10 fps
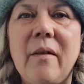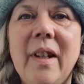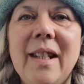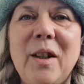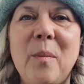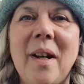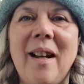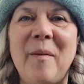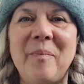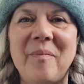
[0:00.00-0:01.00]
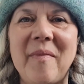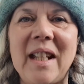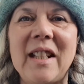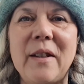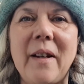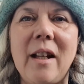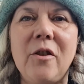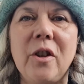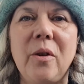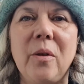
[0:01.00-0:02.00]
Pescarma, agus
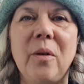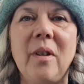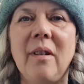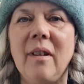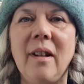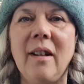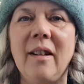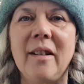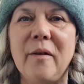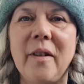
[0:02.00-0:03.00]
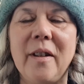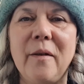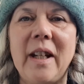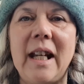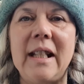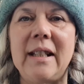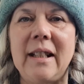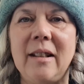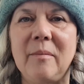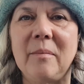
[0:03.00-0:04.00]
falchagu, Her Infinite
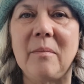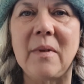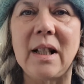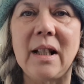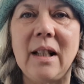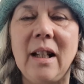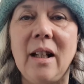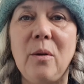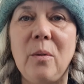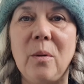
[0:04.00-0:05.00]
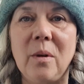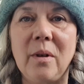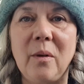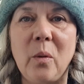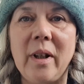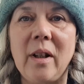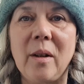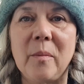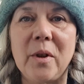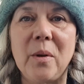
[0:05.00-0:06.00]
Variety. Hello and
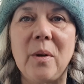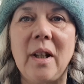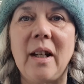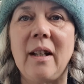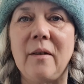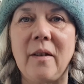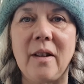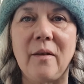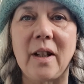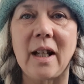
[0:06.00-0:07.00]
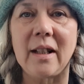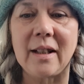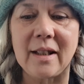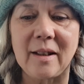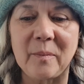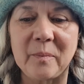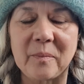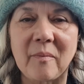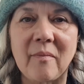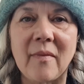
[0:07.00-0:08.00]
welcome to Her Infinite Variety.
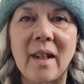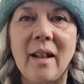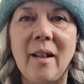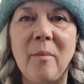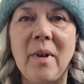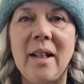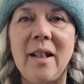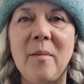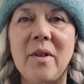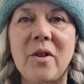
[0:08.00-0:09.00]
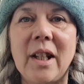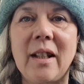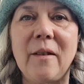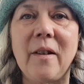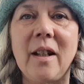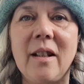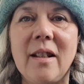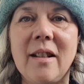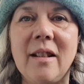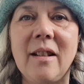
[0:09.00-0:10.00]
My name is Jackie
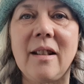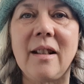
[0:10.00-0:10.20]
Ferguson